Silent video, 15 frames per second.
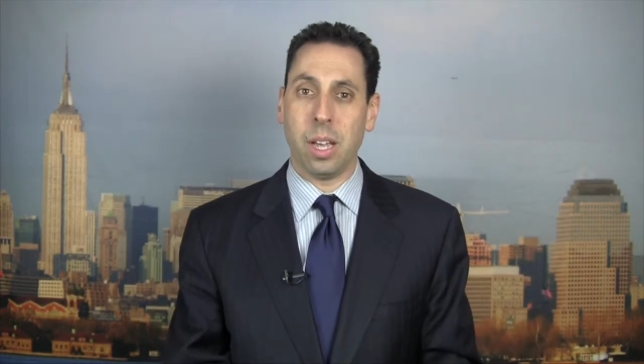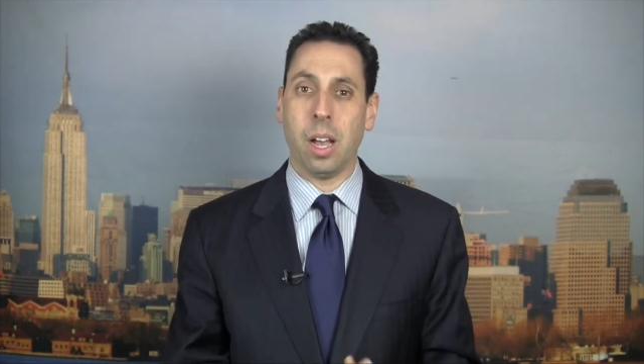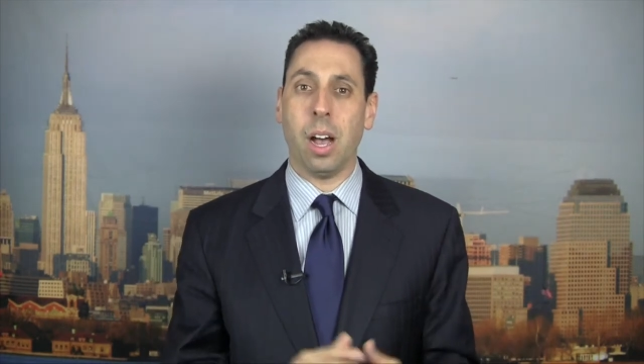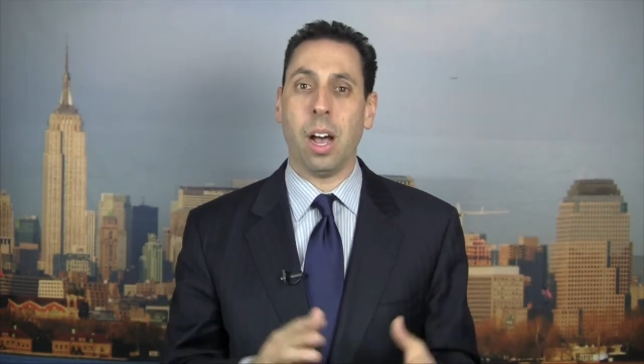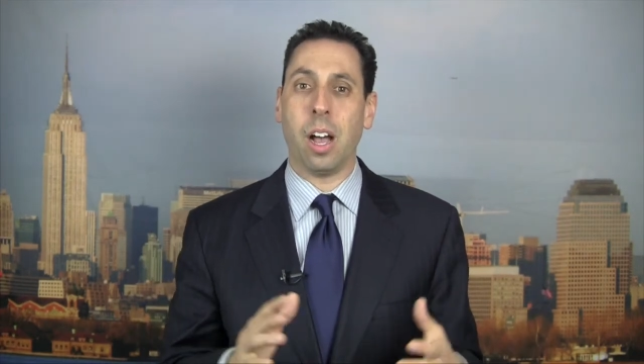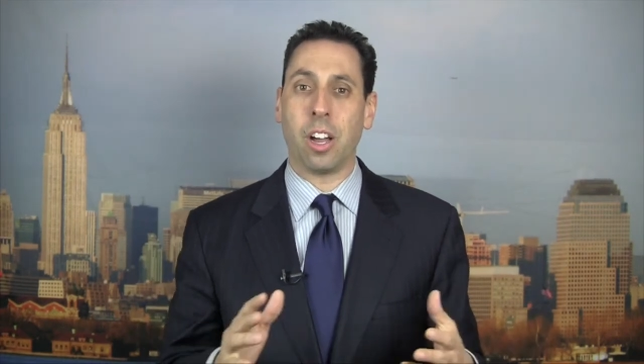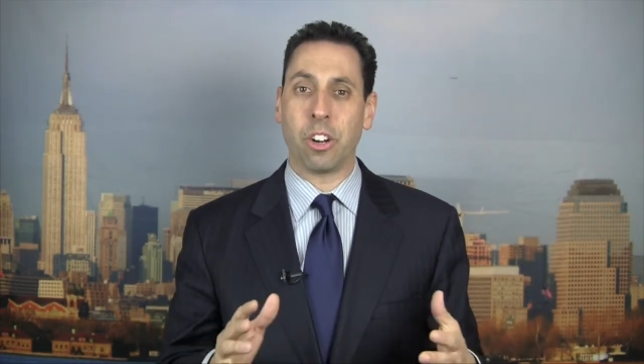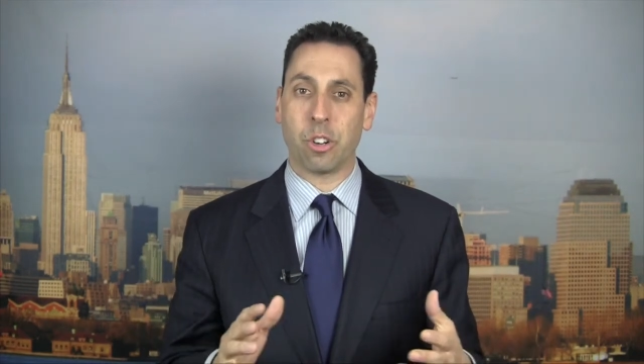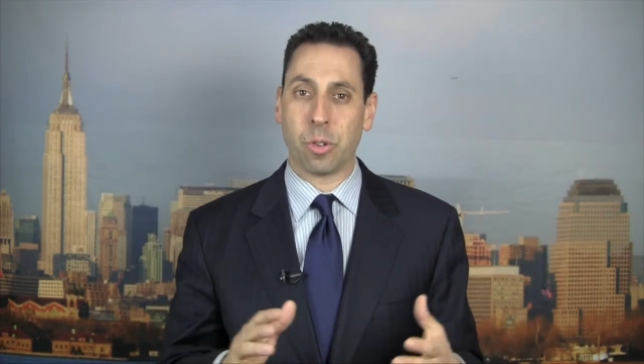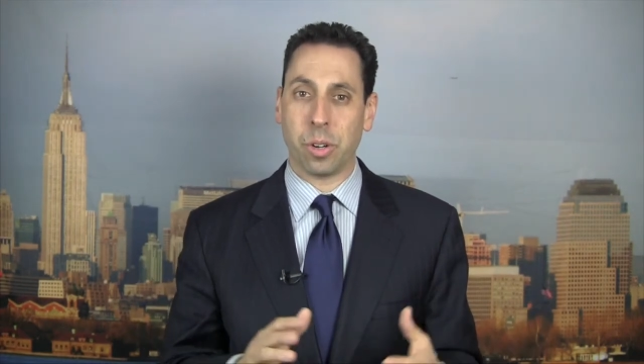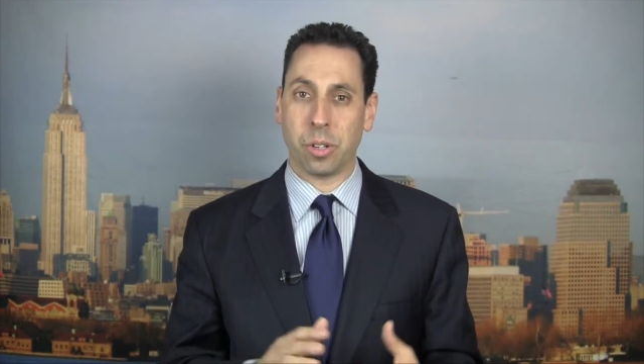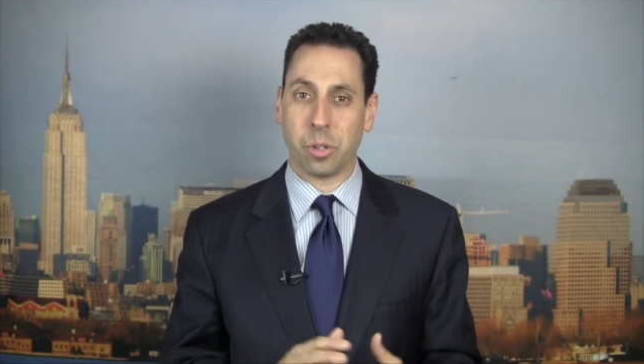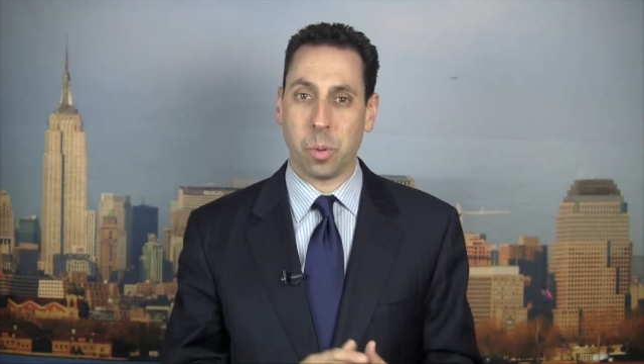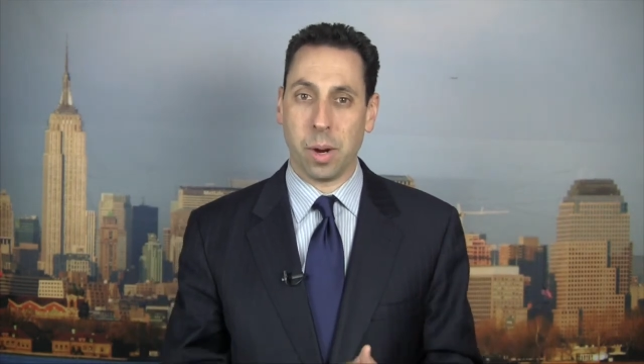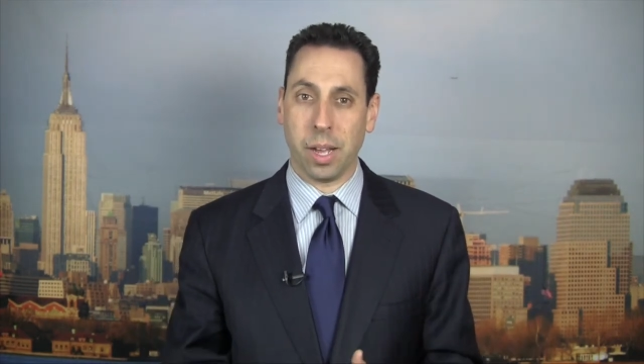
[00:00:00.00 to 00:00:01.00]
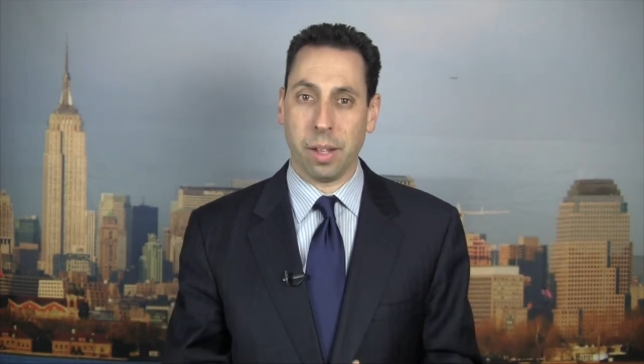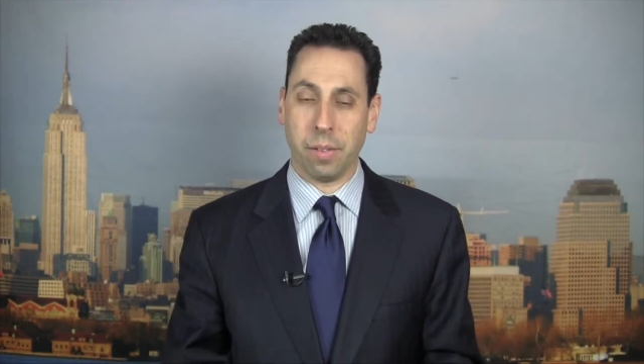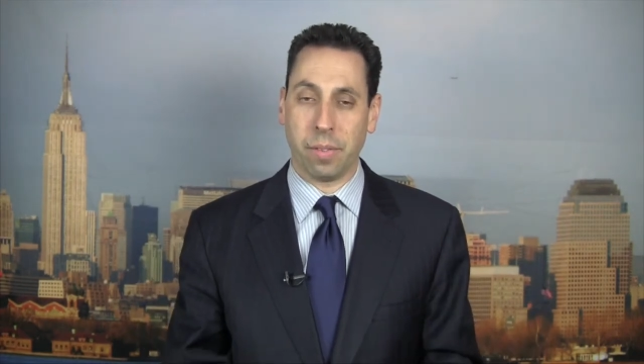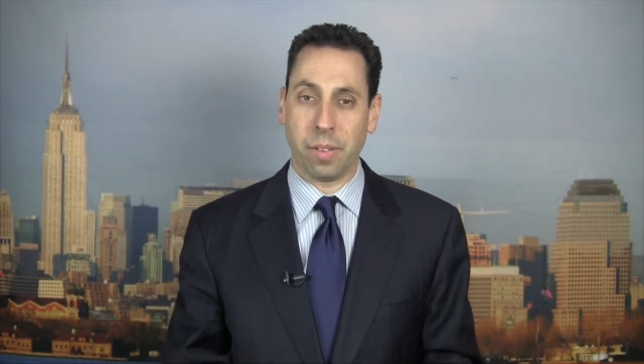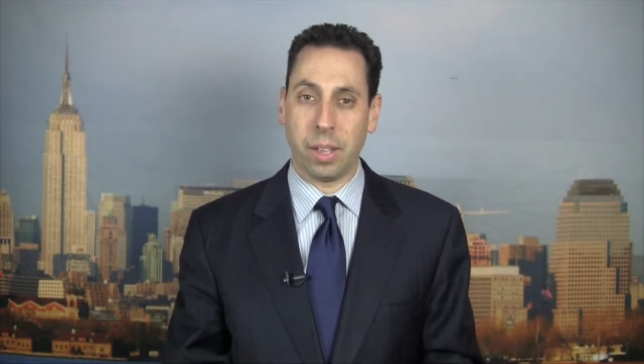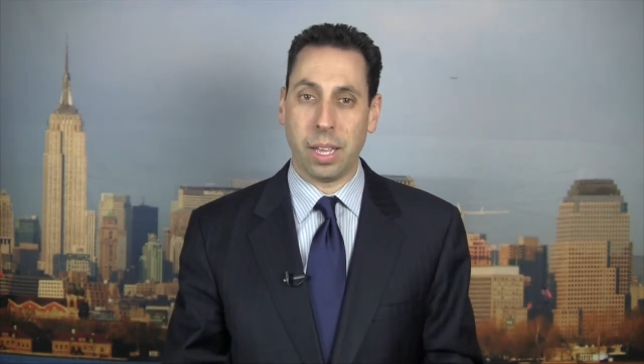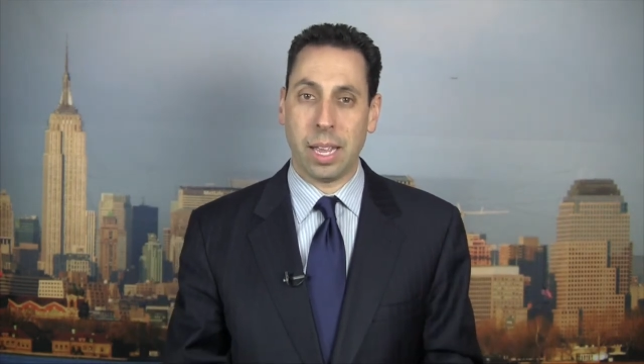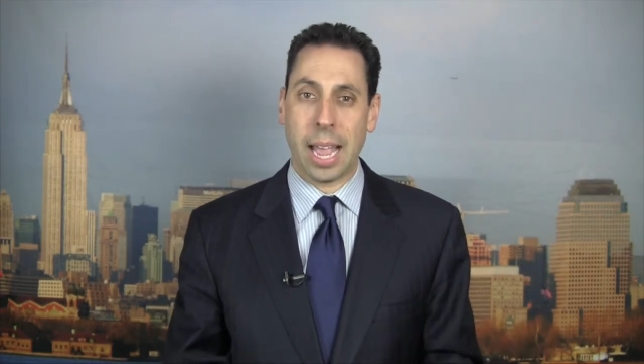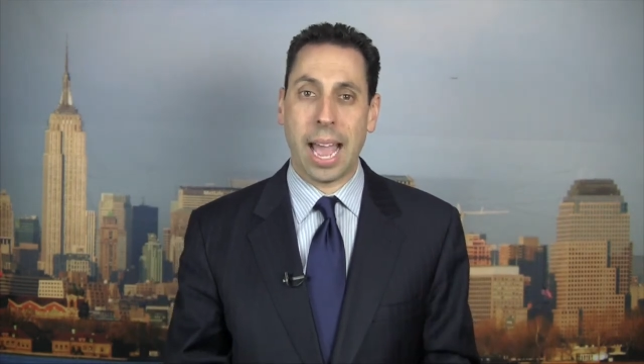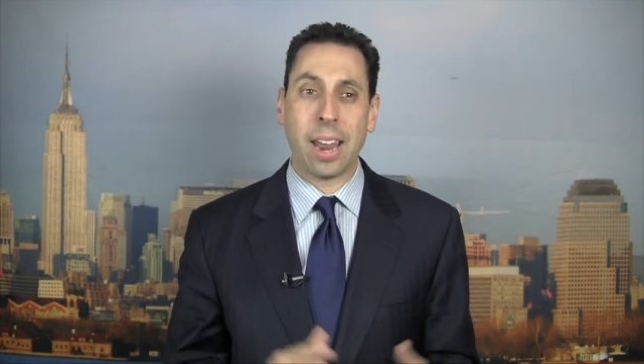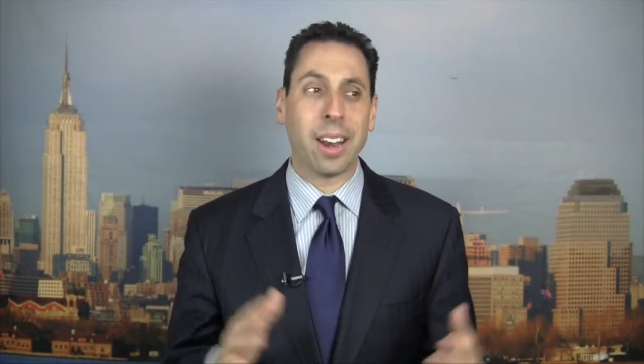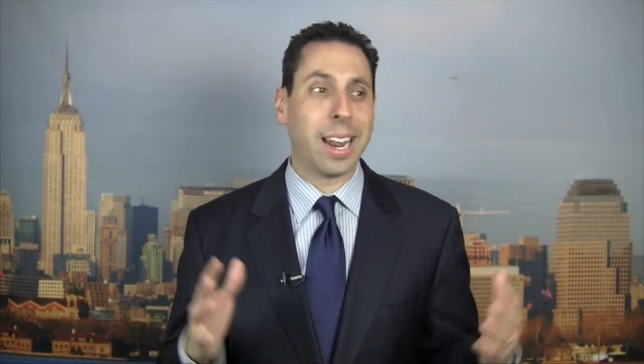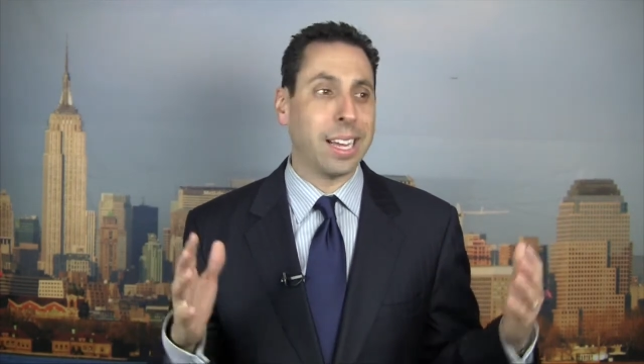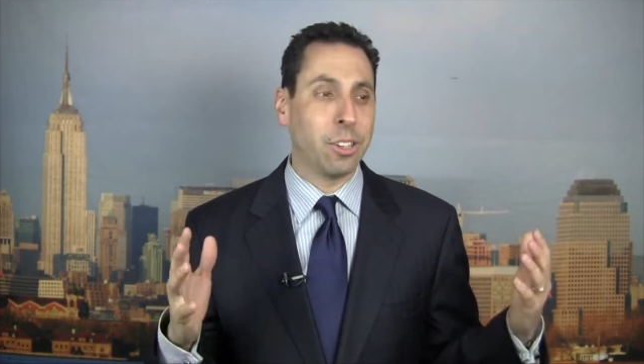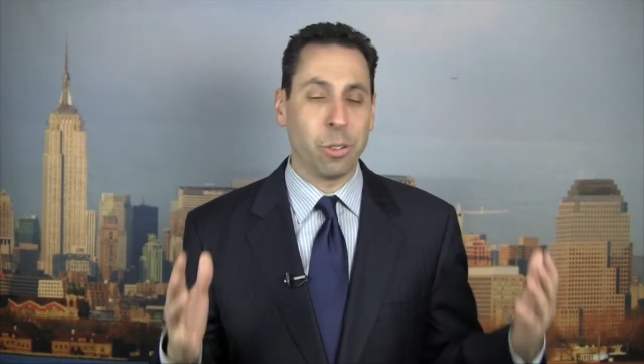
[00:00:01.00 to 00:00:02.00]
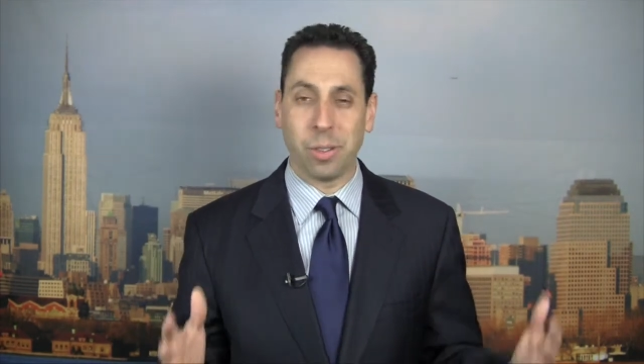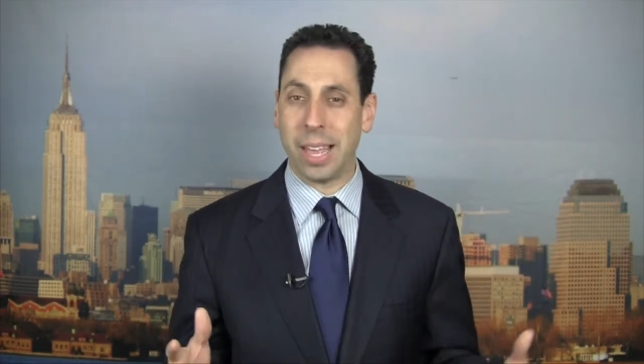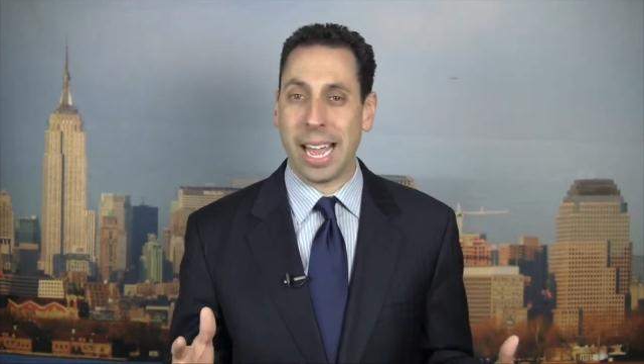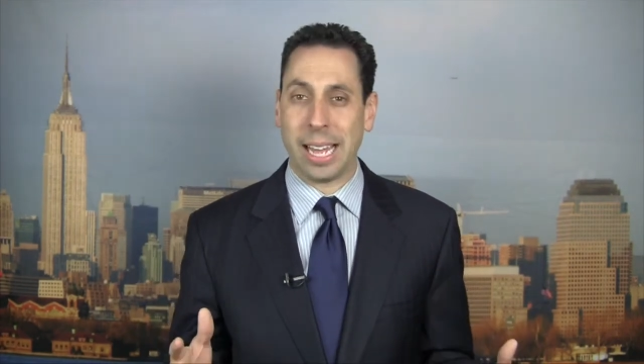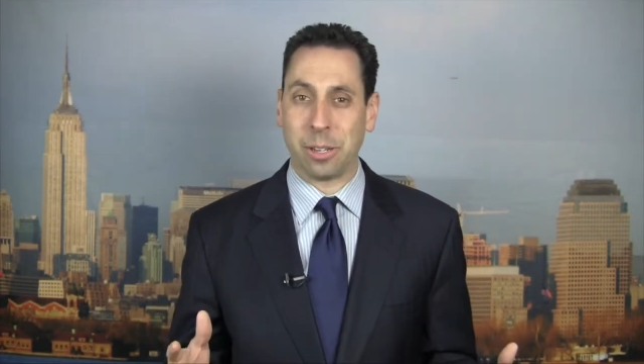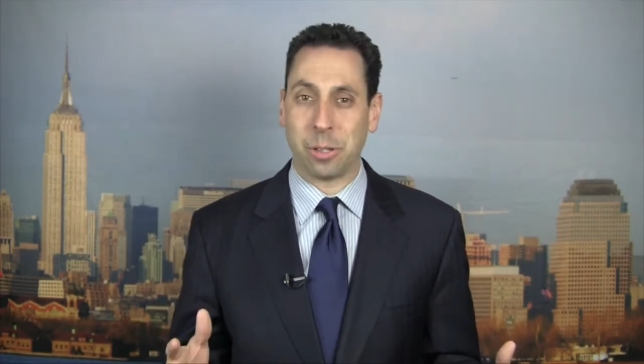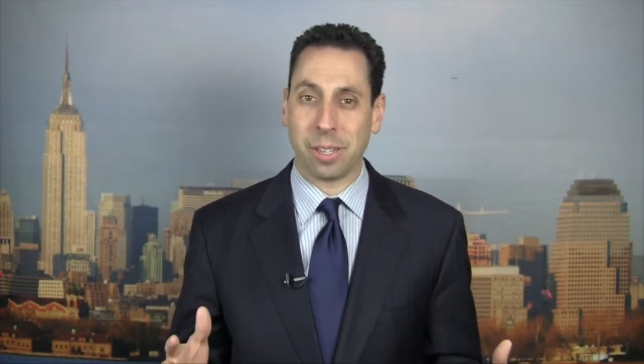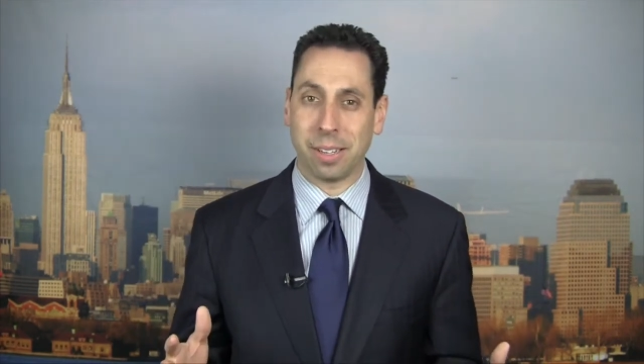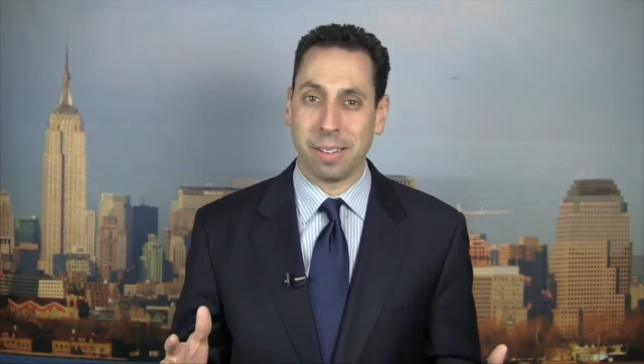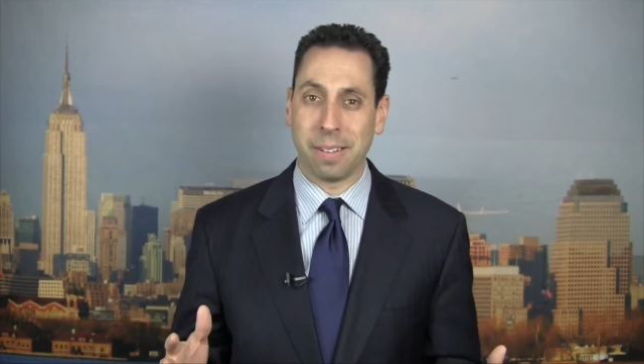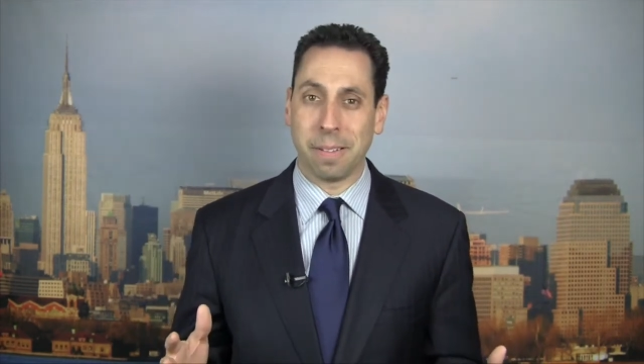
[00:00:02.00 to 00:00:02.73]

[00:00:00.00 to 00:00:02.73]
112. How did I do that?